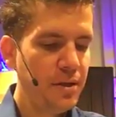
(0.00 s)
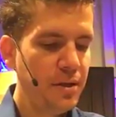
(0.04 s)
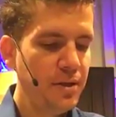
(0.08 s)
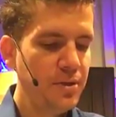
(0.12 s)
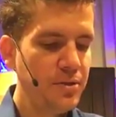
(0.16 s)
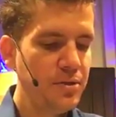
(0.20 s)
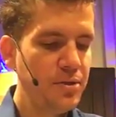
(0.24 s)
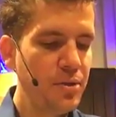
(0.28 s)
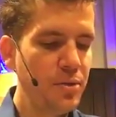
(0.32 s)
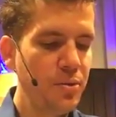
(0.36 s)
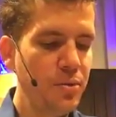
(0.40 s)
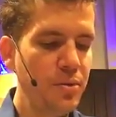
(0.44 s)

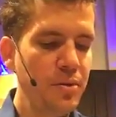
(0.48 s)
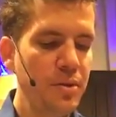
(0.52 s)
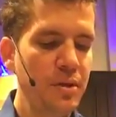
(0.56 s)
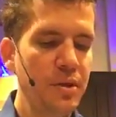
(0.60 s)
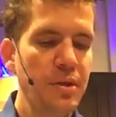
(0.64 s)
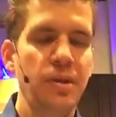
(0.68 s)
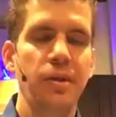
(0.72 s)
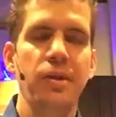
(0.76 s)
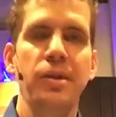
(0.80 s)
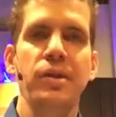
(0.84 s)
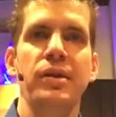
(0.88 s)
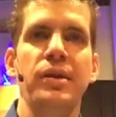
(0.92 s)
So
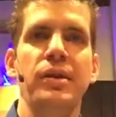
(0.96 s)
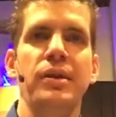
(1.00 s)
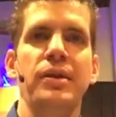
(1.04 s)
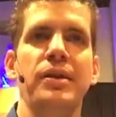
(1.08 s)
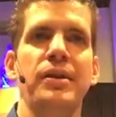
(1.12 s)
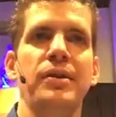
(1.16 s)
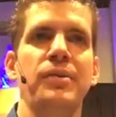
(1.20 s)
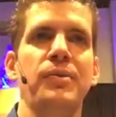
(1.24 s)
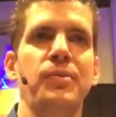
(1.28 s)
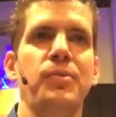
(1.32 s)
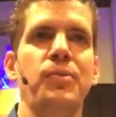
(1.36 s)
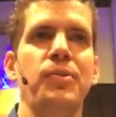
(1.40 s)

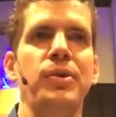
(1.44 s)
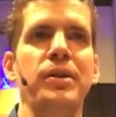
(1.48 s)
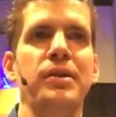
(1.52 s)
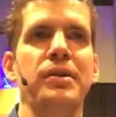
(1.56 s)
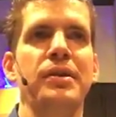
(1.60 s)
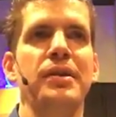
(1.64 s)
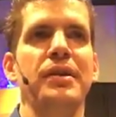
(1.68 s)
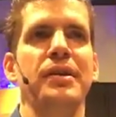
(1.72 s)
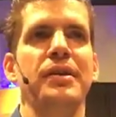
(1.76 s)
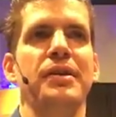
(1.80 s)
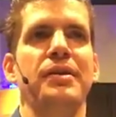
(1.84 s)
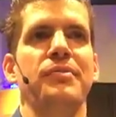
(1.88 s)
one
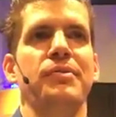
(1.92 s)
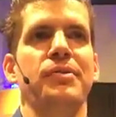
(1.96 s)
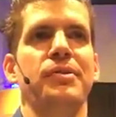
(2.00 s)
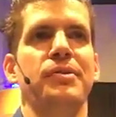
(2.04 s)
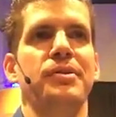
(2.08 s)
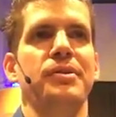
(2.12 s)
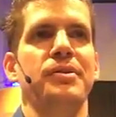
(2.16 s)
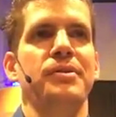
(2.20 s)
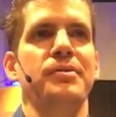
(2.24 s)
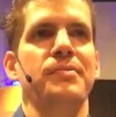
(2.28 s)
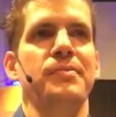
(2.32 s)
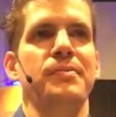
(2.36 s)
thing I've
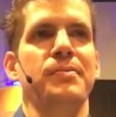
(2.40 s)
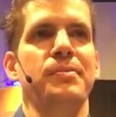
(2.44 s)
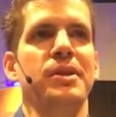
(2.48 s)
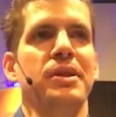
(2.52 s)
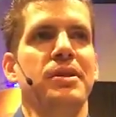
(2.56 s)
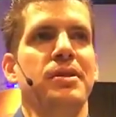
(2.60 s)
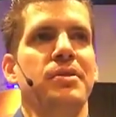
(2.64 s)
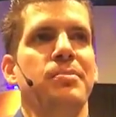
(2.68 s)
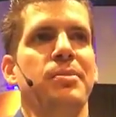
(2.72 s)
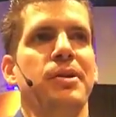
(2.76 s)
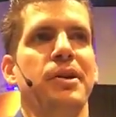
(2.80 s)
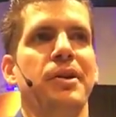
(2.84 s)
learned being
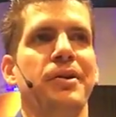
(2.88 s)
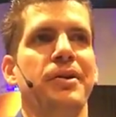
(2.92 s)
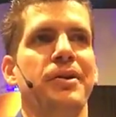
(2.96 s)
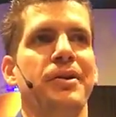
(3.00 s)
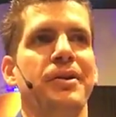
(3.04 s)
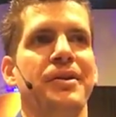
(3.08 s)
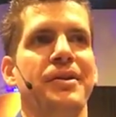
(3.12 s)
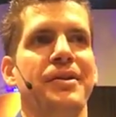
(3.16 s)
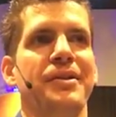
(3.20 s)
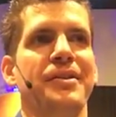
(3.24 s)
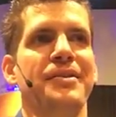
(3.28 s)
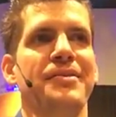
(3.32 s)
a parent
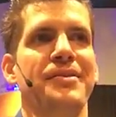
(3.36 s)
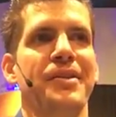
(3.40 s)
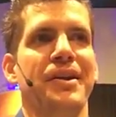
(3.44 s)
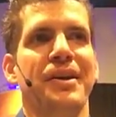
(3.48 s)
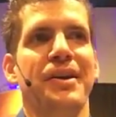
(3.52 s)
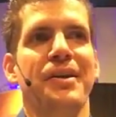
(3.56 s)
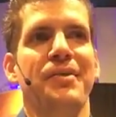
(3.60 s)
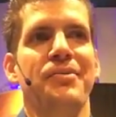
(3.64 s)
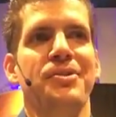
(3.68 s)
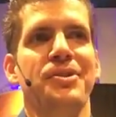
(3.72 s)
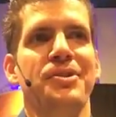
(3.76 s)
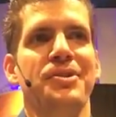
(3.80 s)
is that
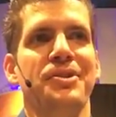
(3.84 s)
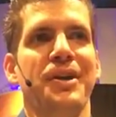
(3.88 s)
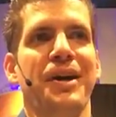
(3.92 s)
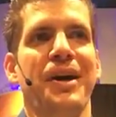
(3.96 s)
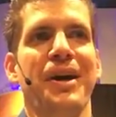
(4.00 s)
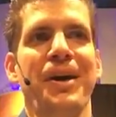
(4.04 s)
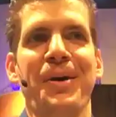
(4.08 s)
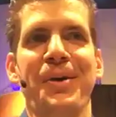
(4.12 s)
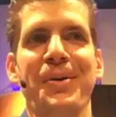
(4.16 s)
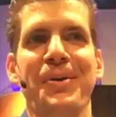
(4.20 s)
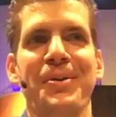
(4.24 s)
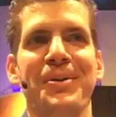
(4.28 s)
every
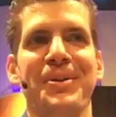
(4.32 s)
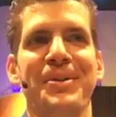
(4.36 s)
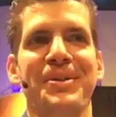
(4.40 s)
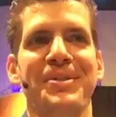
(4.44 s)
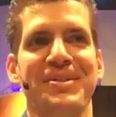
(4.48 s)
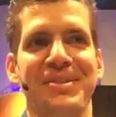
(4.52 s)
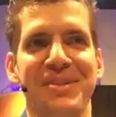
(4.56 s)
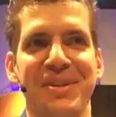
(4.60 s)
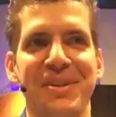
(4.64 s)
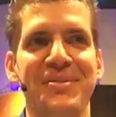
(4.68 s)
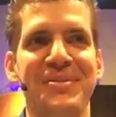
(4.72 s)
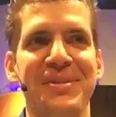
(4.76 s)
child is
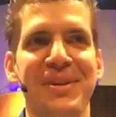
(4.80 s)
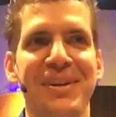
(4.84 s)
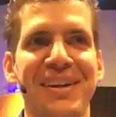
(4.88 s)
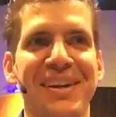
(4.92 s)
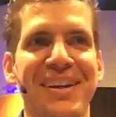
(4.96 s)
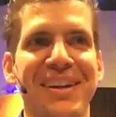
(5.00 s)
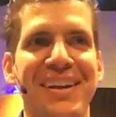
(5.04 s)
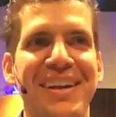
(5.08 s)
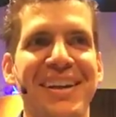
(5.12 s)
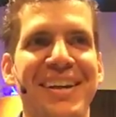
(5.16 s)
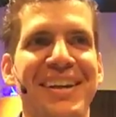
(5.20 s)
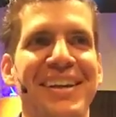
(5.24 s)
different
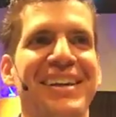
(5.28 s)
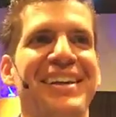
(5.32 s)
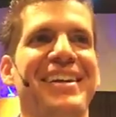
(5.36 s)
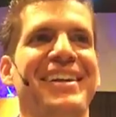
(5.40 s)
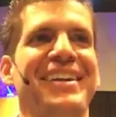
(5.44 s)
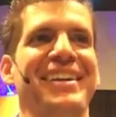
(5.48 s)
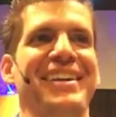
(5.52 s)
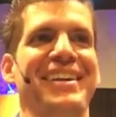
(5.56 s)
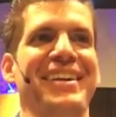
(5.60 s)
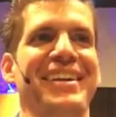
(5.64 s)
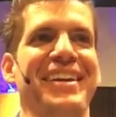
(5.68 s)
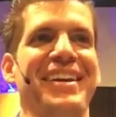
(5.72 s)

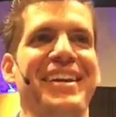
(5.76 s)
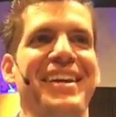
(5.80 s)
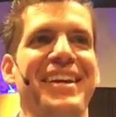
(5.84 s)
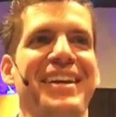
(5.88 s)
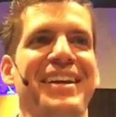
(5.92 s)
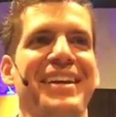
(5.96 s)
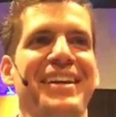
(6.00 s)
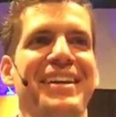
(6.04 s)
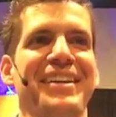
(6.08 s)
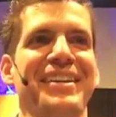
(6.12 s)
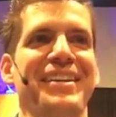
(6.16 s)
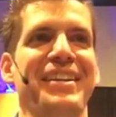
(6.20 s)

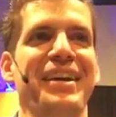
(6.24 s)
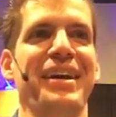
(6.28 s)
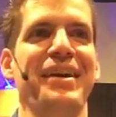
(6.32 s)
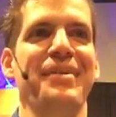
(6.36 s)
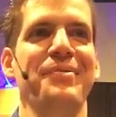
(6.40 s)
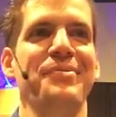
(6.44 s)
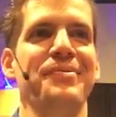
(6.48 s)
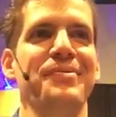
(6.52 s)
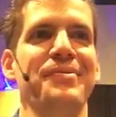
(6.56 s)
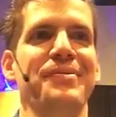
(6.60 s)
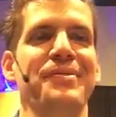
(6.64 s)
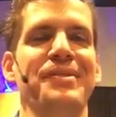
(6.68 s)
and have
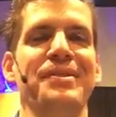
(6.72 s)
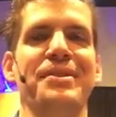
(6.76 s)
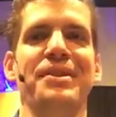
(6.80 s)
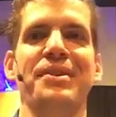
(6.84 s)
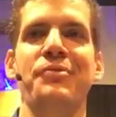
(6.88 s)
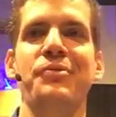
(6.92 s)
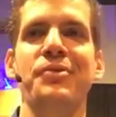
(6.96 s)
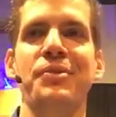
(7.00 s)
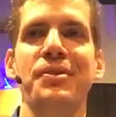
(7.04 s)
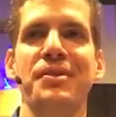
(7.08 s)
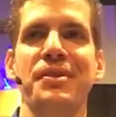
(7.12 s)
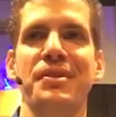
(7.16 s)

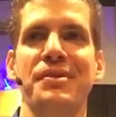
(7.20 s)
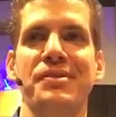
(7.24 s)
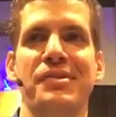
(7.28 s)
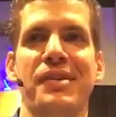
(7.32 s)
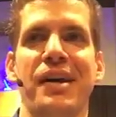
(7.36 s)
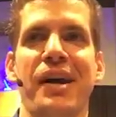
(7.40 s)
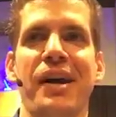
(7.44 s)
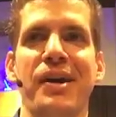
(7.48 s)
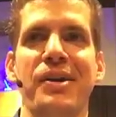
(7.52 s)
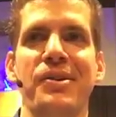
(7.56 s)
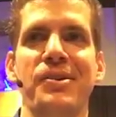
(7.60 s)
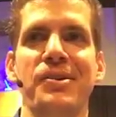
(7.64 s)
different
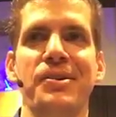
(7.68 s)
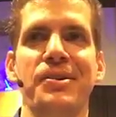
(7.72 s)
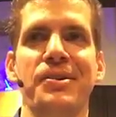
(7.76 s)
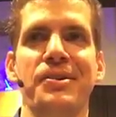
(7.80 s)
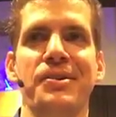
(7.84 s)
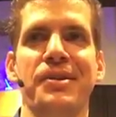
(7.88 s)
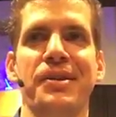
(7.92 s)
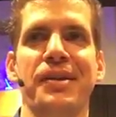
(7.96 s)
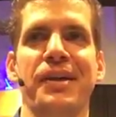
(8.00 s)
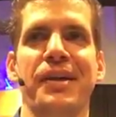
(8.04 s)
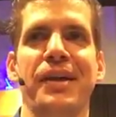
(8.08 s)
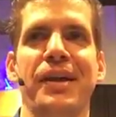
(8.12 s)
desires
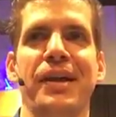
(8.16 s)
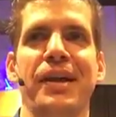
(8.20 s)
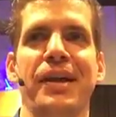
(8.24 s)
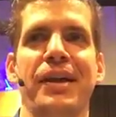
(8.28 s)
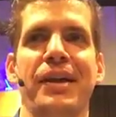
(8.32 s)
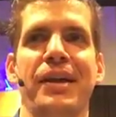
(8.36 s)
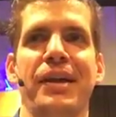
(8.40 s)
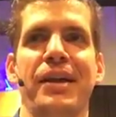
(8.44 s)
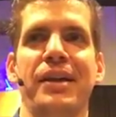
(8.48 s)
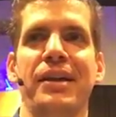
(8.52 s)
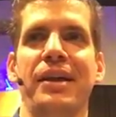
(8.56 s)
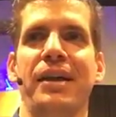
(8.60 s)

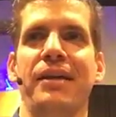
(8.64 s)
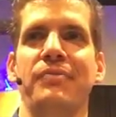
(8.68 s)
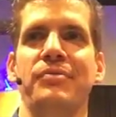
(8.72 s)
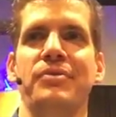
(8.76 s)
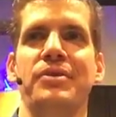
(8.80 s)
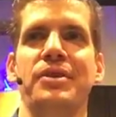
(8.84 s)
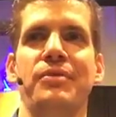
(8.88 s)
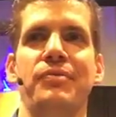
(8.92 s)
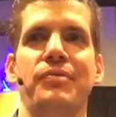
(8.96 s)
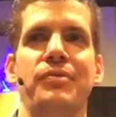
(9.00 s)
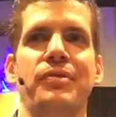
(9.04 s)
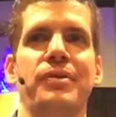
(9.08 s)
and have
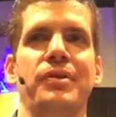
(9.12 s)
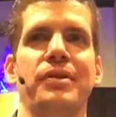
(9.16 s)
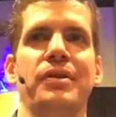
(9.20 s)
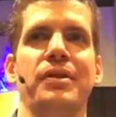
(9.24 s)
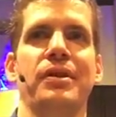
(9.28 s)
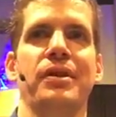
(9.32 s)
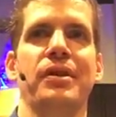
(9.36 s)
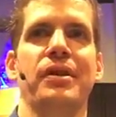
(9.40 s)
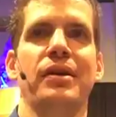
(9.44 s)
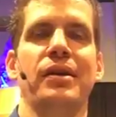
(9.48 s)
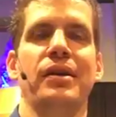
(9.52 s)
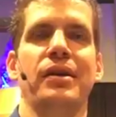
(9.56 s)
different,
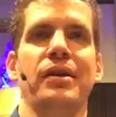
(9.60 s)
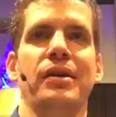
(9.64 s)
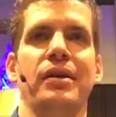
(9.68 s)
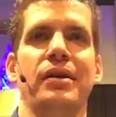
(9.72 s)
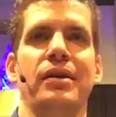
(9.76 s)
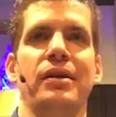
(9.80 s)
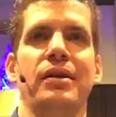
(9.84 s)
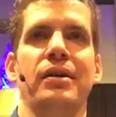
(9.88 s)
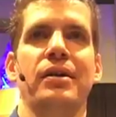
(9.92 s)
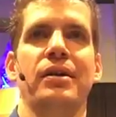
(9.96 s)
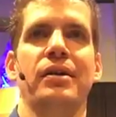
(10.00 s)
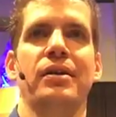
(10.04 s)

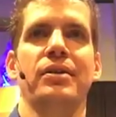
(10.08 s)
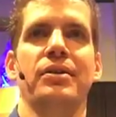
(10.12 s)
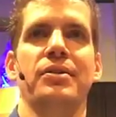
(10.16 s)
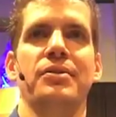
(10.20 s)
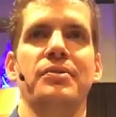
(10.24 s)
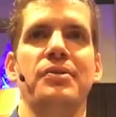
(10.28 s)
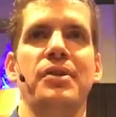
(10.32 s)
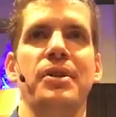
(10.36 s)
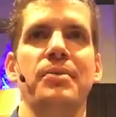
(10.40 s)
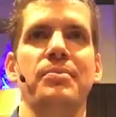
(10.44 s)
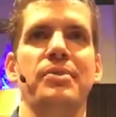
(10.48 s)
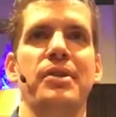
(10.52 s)
uh,
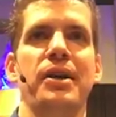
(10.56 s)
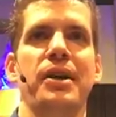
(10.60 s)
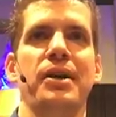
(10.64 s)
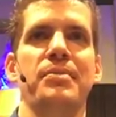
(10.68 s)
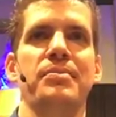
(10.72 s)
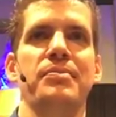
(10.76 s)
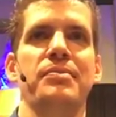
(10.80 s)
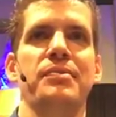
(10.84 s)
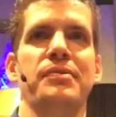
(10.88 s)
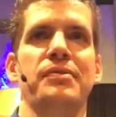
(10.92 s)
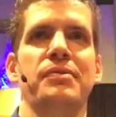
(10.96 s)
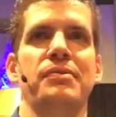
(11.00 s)

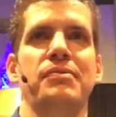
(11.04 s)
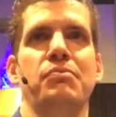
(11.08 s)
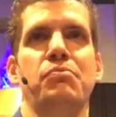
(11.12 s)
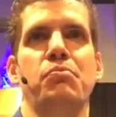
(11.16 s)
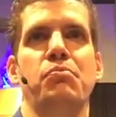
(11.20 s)
sometimes